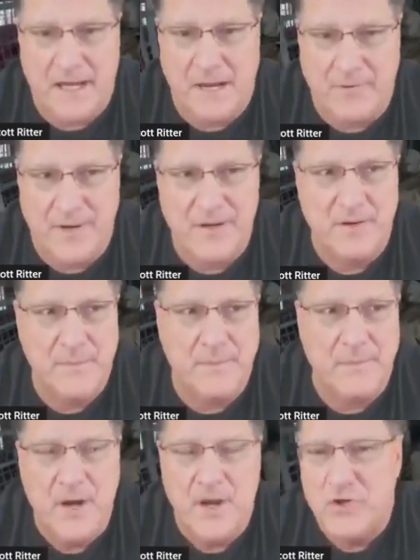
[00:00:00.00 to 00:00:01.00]
economic.
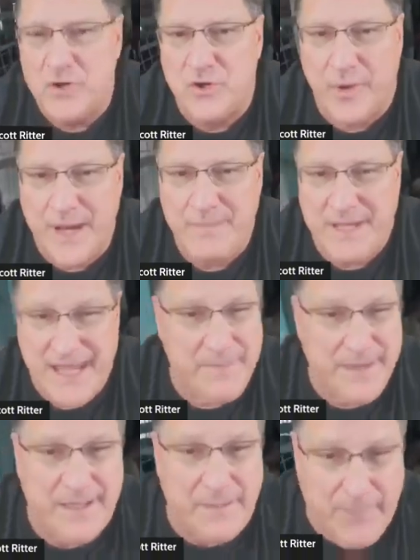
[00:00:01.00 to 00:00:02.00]
Remember, Ukraine
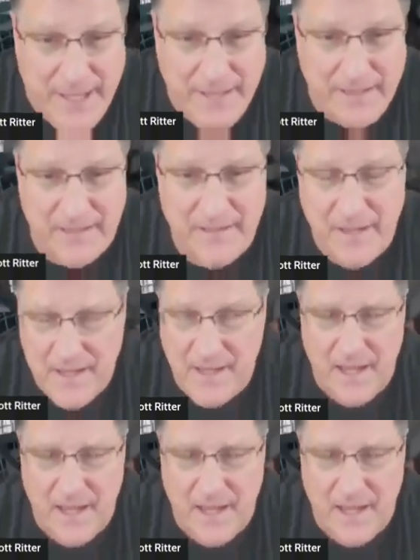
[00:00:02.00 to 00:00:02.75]
became independent